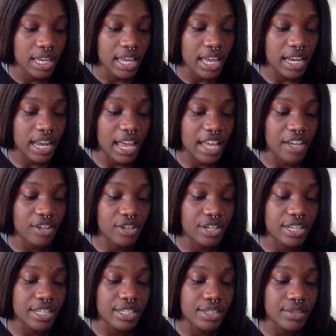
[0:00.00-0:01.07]
And anger
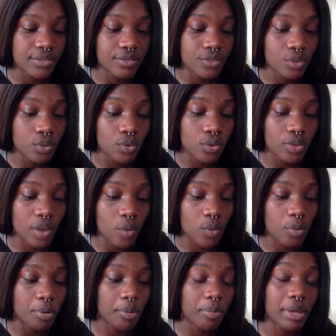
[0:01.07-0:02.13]
is the fuel that
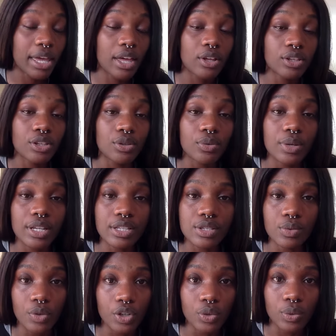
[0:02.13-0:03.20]
will propel you
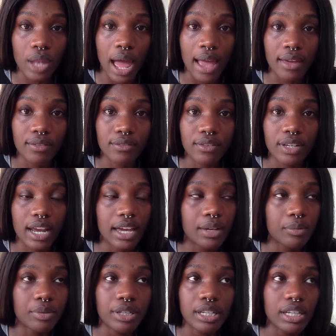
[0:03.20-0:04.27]
into a new life. And I
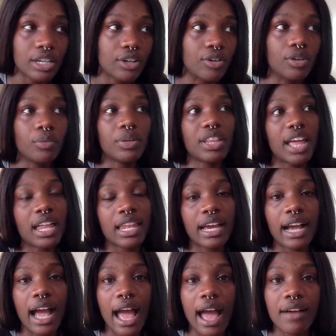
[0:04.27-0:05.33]
completely agree with that.
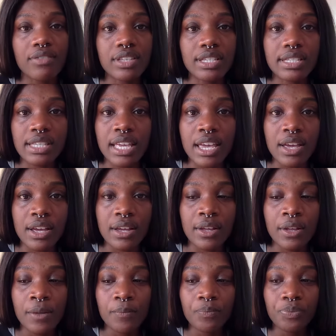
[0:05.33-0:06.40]
Like, I have this thing
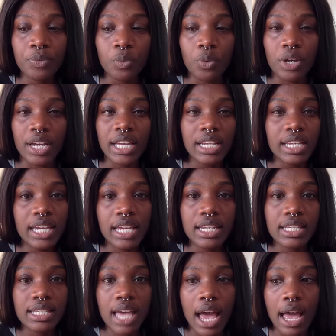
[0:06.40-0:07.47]
where
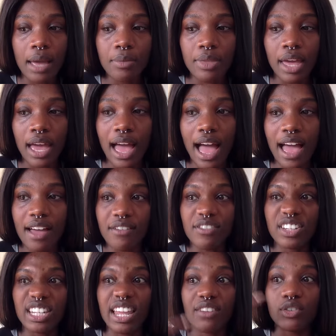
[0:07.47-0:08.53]
any time that I have
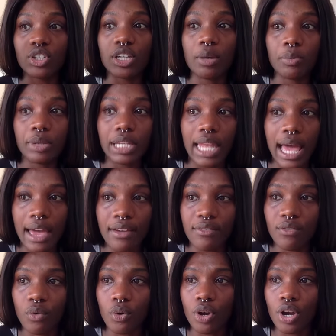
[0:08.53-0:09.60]
leveled up in life
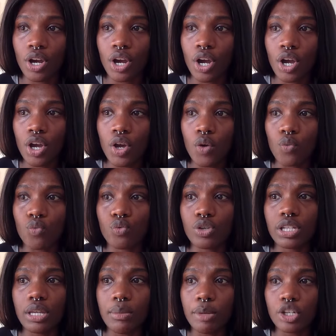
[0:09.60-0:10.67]
or
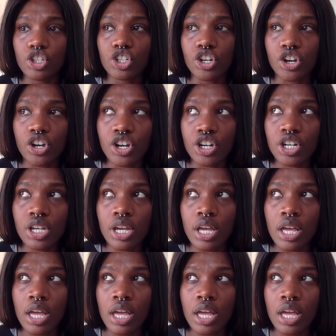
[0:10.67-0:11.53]
really matured,